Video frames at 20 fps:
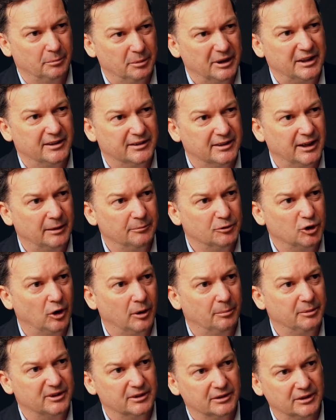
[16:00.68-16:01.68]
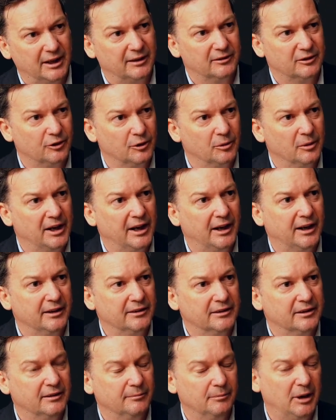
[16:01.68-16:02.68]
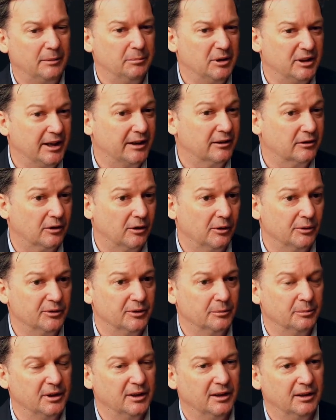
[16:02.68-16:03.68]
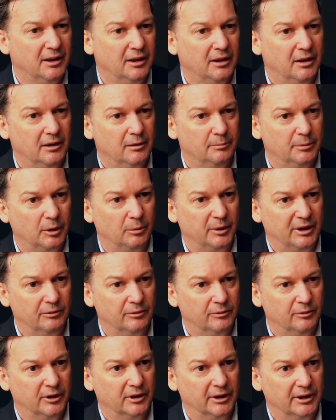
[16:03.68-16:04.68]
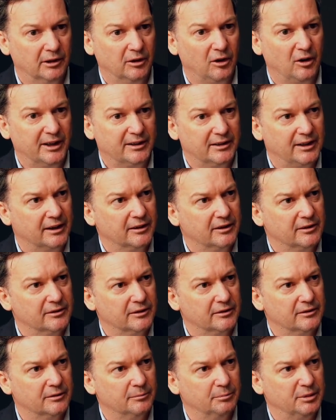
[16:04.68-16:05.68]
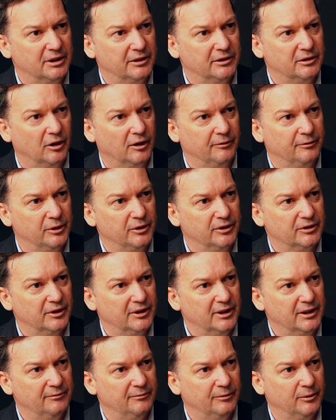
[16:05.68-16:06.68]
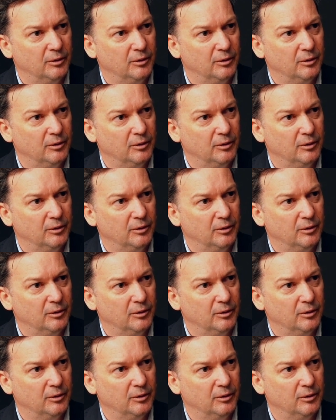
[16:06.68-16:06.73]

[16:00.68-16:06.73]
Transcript: to be the same type of stat throughout. Maybe that grows a bit, but we really like that because it's a bit of diversity for